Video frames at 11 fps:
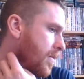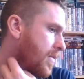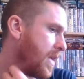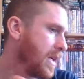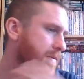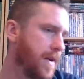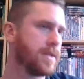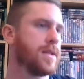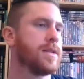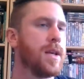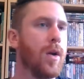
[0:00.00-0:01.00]
These things
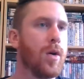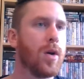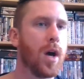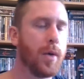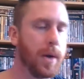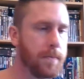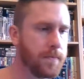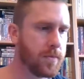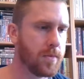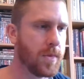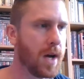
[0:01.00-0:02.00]
are still ongoing.
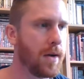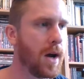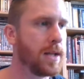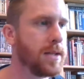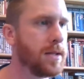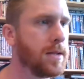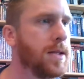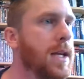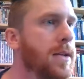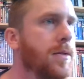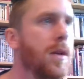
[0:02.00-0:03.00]
I
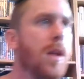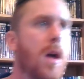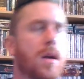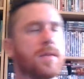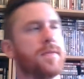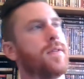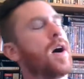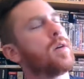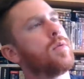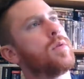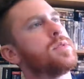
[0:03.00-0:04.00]
did the last
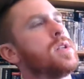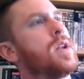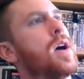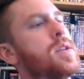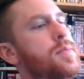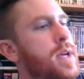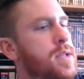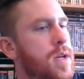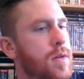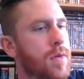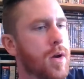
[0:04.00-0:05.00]
What was the last piece
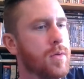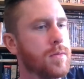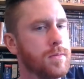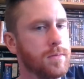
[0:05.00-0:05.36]
I wrote?